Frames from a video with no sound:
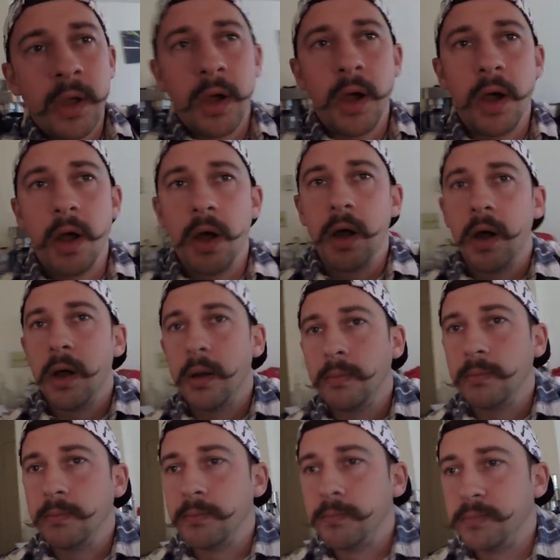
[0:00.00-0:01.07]

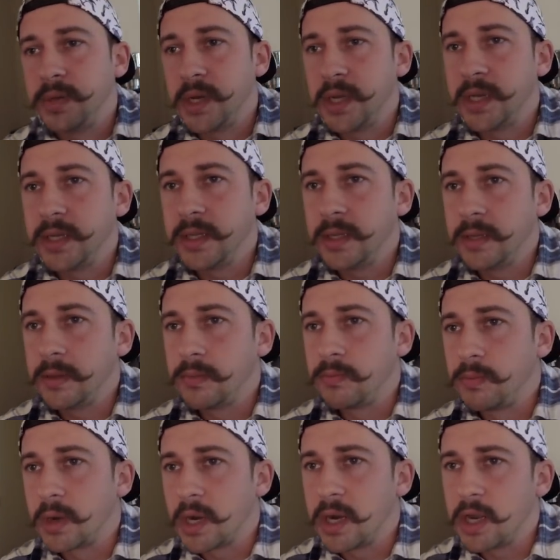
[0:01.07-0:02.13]
Um, but
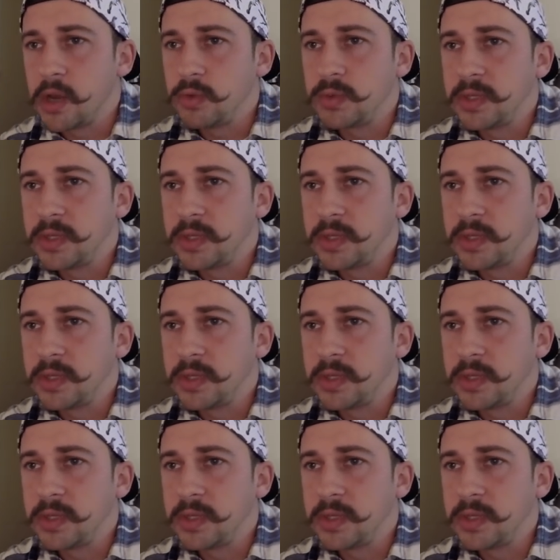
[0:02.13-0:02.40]
we're gonna go